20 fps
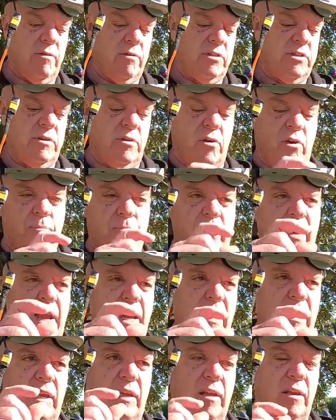It was like
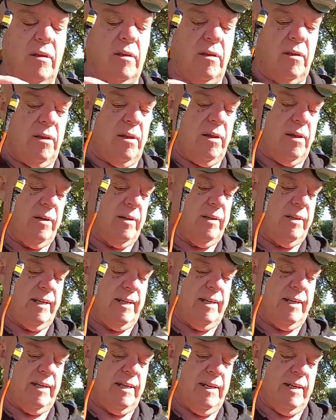banding, and
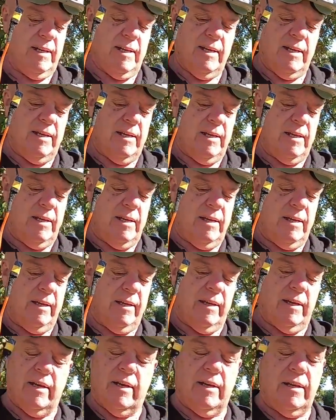
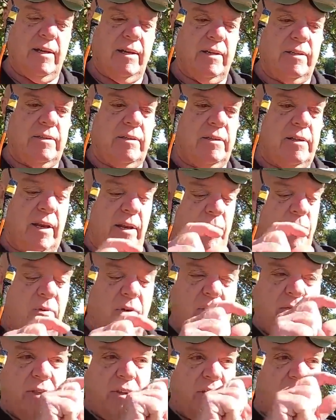yeah, they didn't
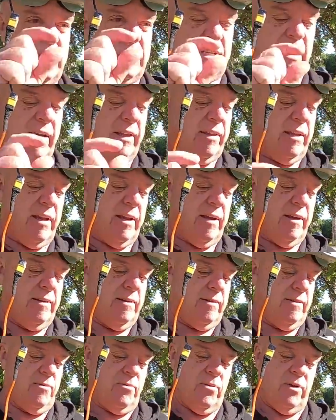move. They just stayed there.
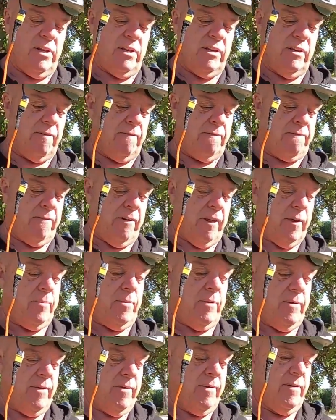And when you did a flip,
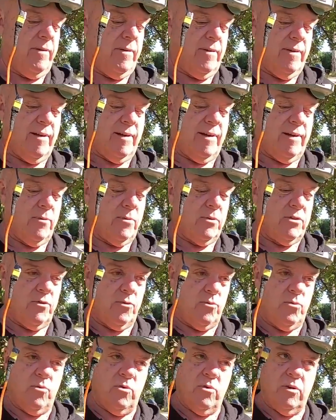it was
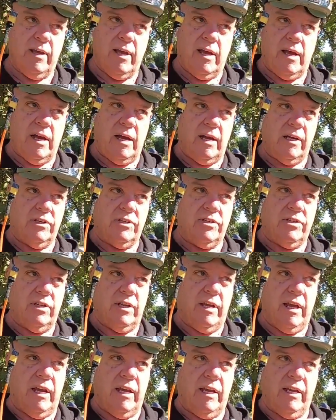really hard to
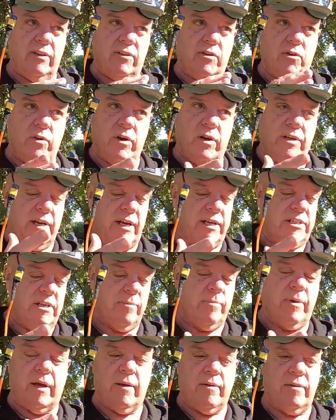see how you get the
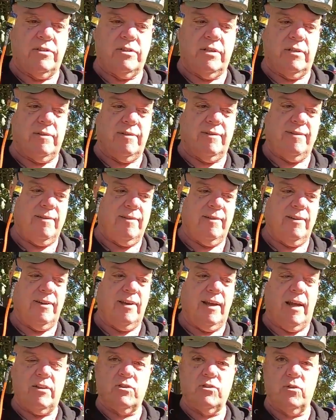orientation back, because
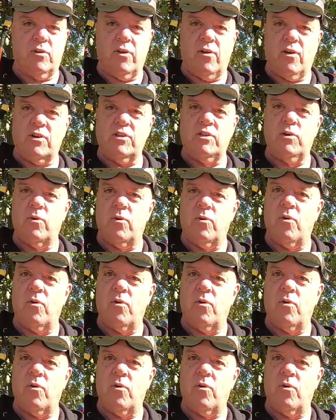you had sort of like two